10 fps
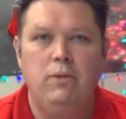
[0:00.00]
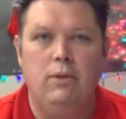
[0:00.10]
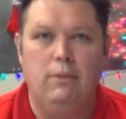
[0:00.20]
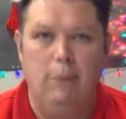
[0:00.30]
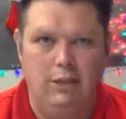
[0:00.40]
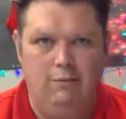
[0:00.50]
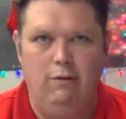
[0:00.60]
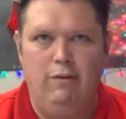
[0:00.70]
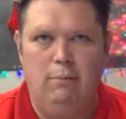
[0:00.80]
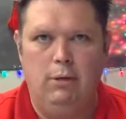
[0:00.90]
the month of
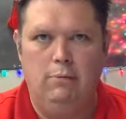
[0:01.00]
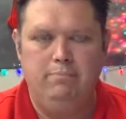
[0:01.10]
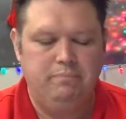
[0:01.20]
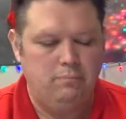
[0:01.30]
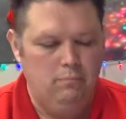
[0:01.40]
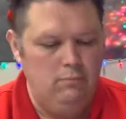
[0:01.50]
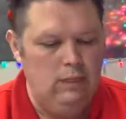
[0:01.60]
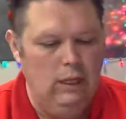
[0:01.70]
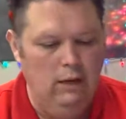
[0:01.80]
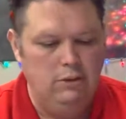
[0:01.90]
November.
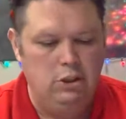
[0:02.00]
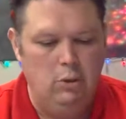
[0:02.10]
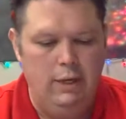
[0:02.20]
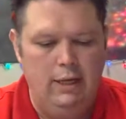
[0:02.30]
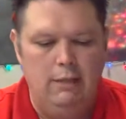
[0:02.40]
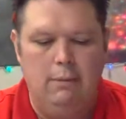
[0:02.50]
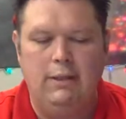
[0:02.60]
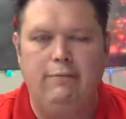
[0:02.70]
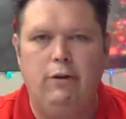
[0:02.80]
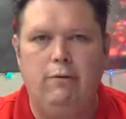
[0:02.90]
So in the
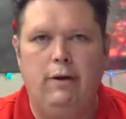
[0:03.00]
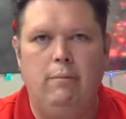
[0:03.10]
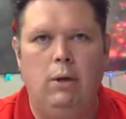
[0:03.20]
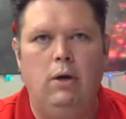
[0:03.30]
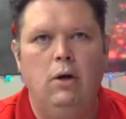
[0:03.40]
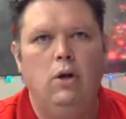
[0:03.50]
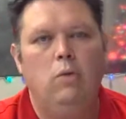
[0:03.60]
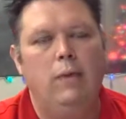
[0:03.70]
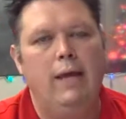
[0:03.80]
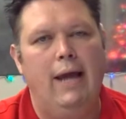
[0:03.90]
month of November,
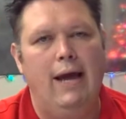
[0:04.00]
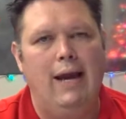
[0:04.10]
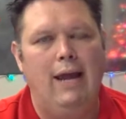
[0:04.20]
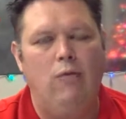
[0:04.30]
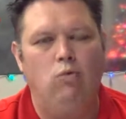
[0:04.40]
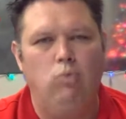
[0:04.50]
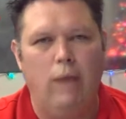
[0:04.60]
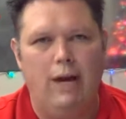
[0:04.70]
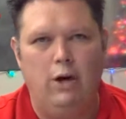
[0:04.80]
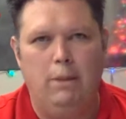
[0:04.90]
we had a
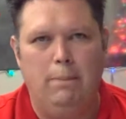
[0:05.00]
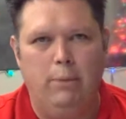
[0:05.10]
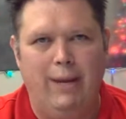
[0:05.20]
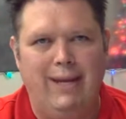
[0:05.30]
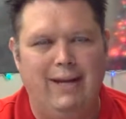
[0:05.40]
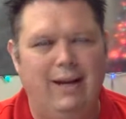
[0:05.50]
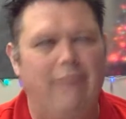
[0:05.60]
record-crushing